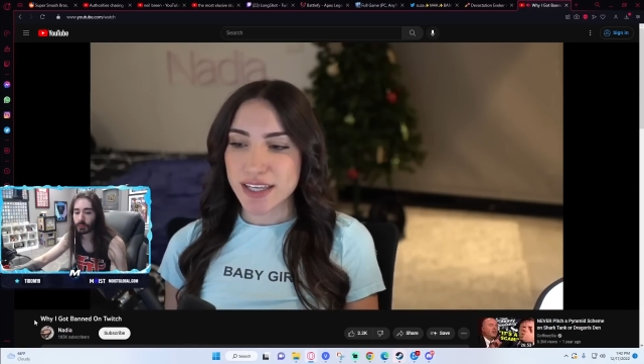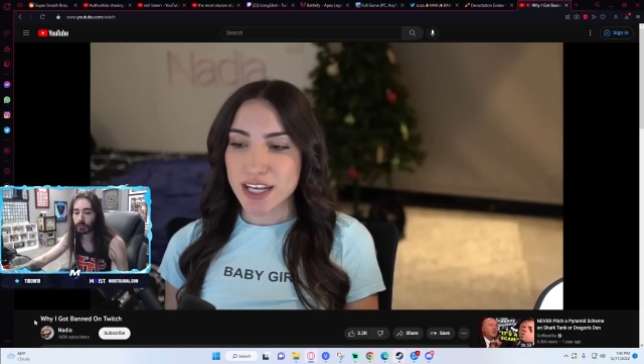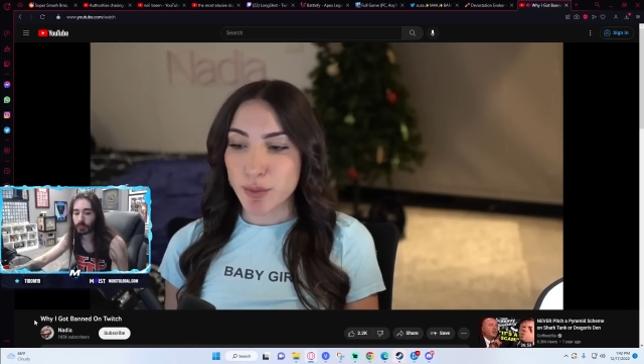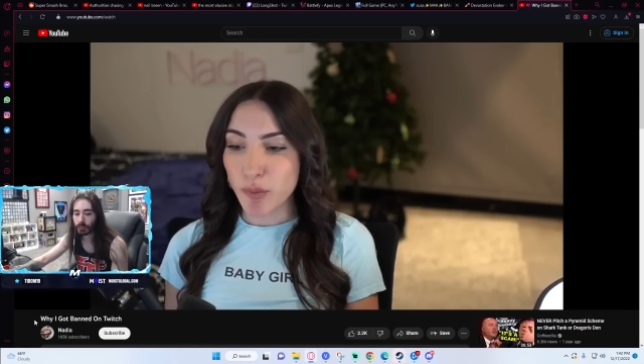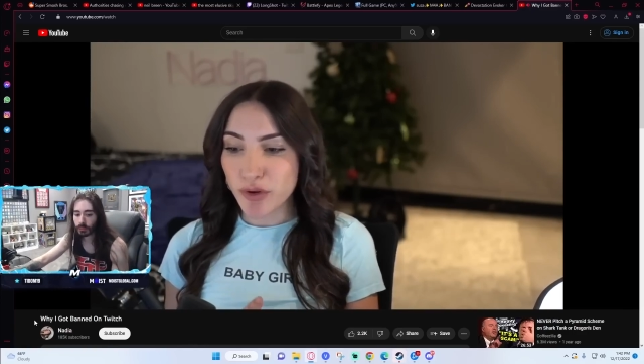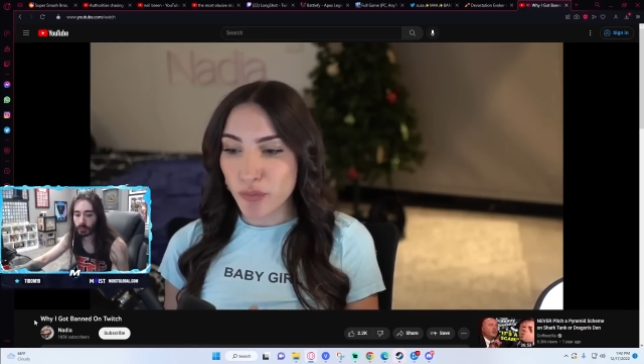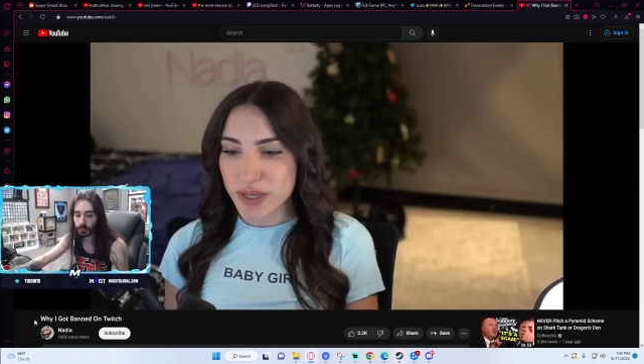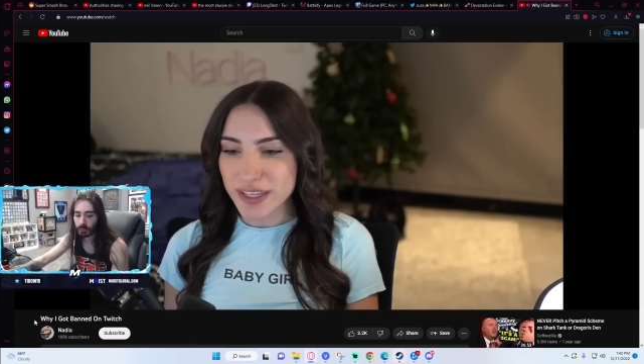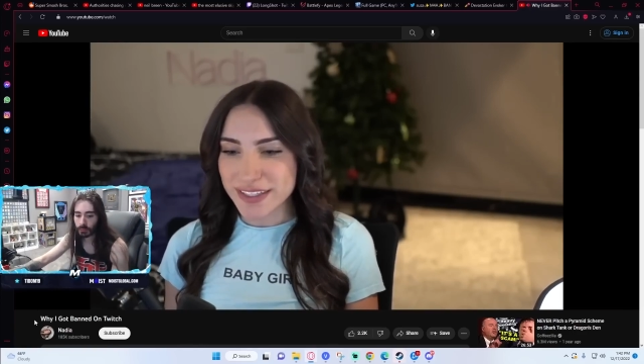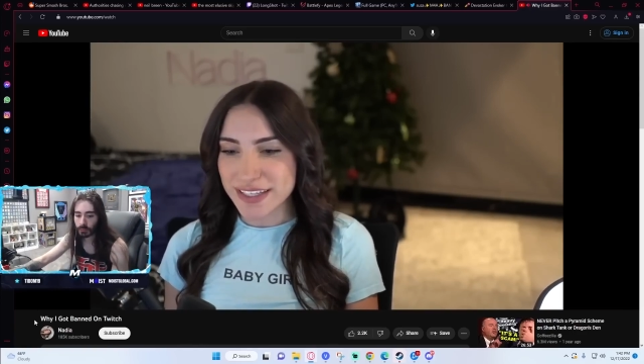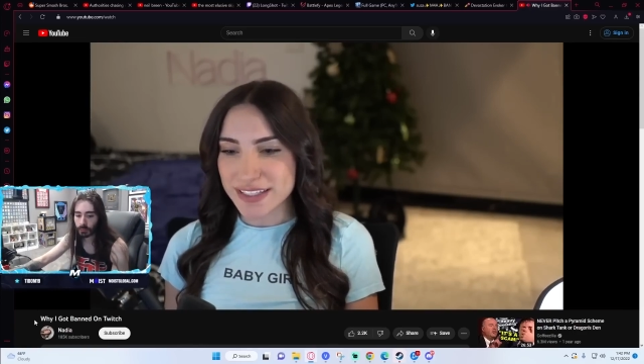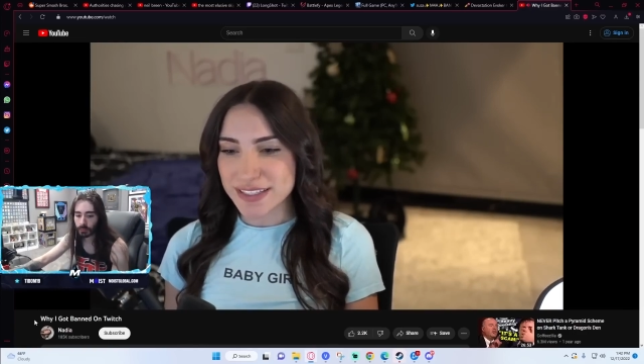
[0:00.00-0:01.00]
in a moment of
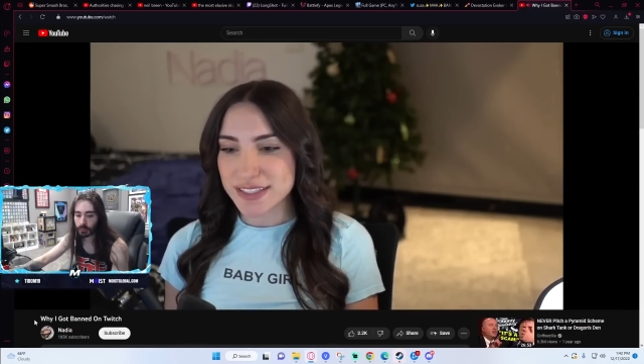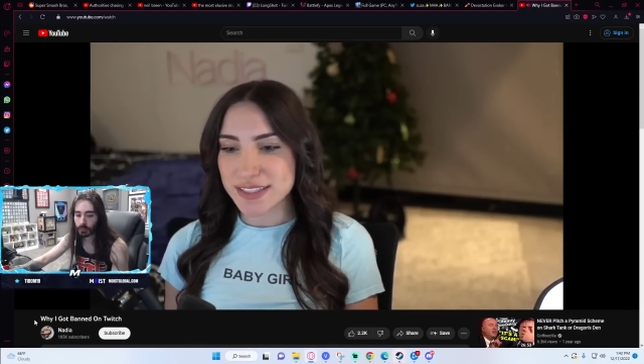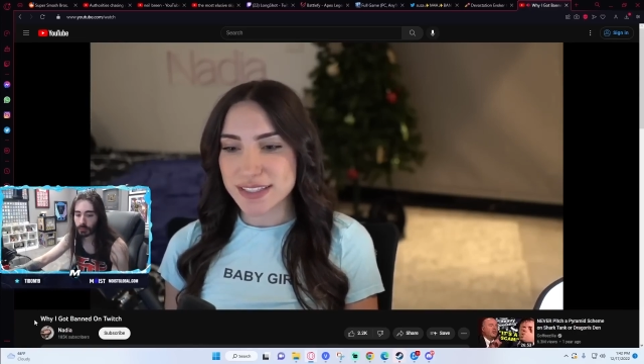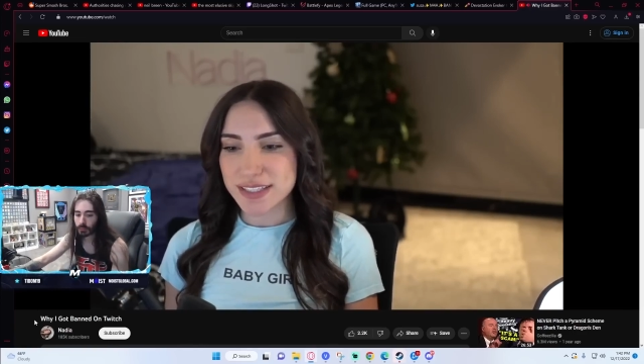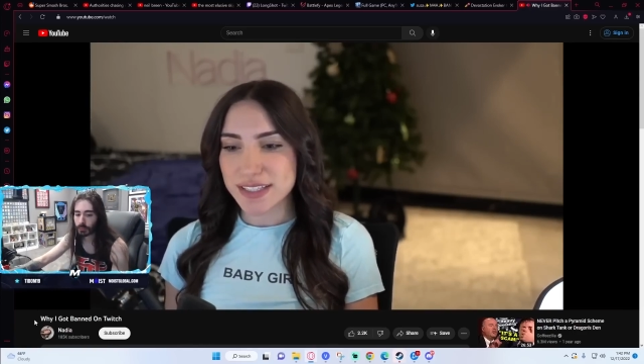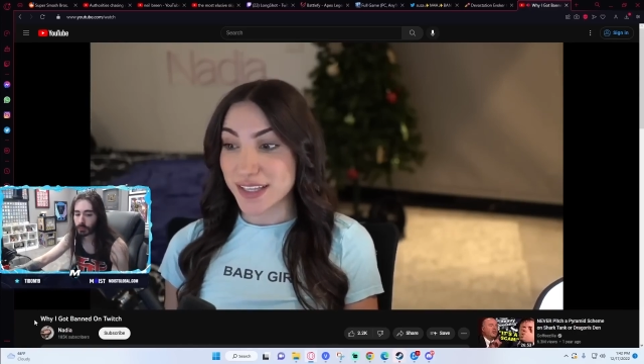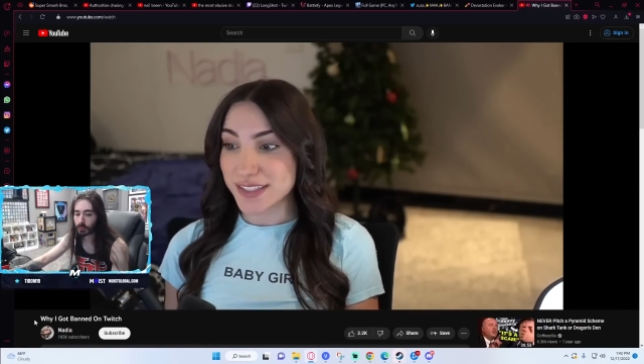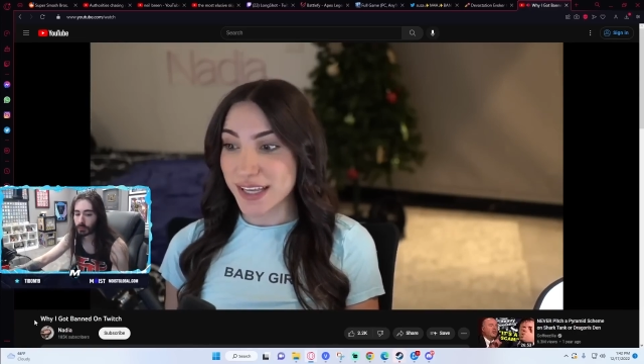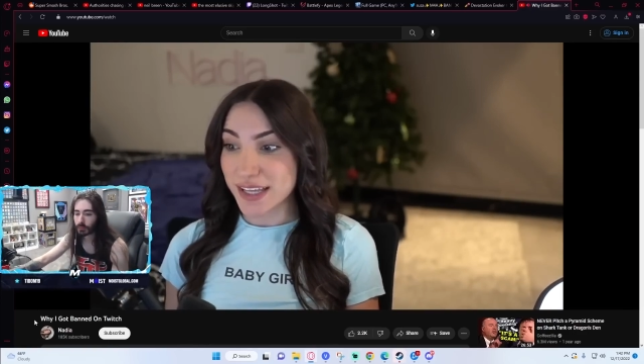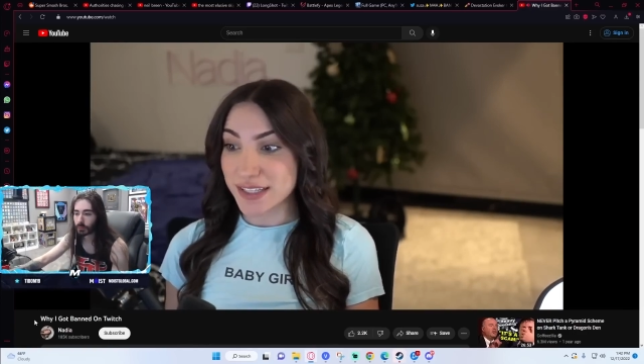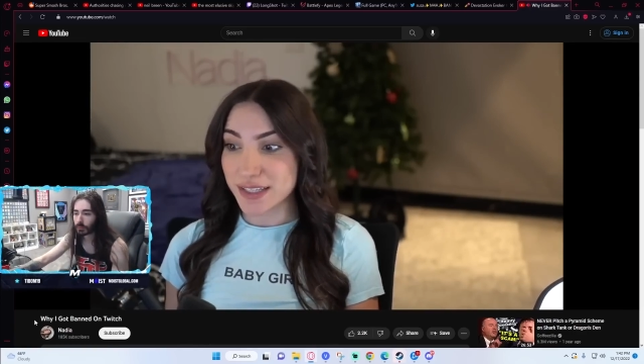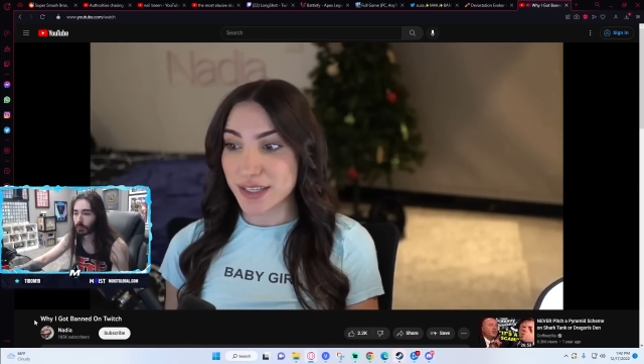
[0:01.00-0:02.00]
weakness, I
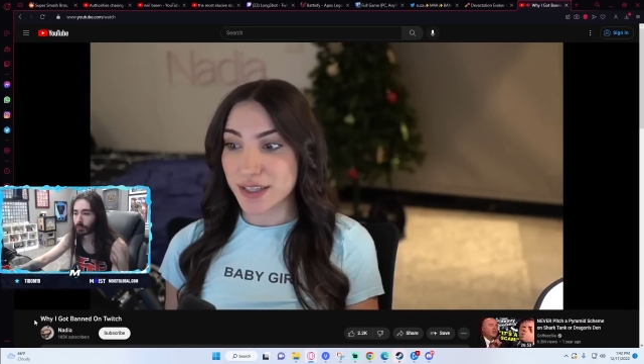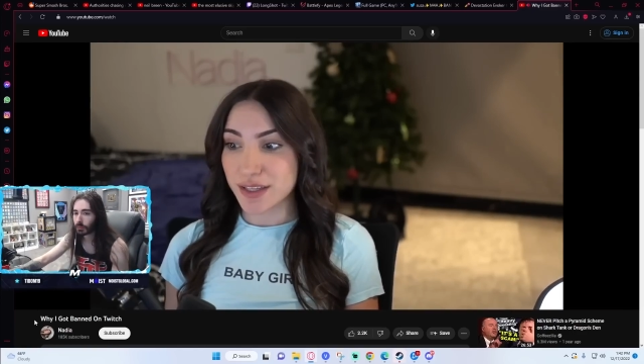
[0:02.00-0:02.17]
said,